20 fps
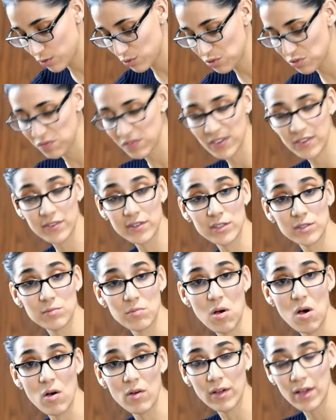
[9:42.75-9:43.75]
was a very
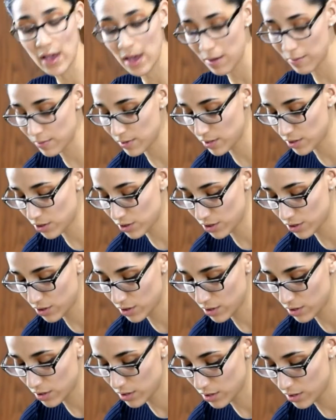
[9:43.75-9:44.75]
small cabbage.
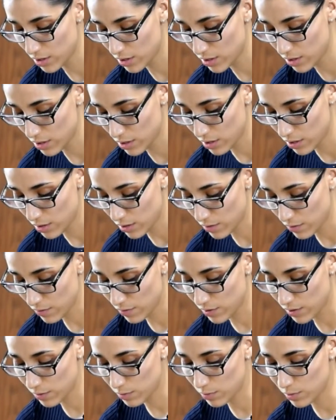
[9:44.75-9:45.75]
I've
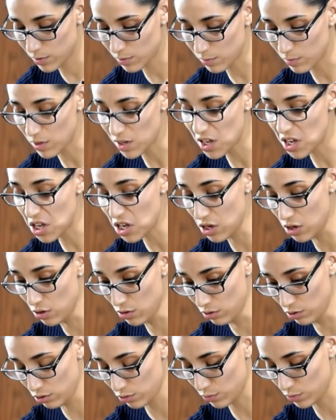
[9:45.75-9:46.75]
seen some
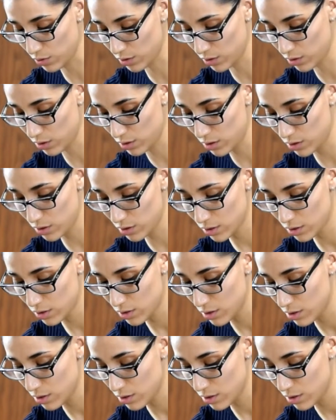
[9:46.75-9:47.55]
huge ones.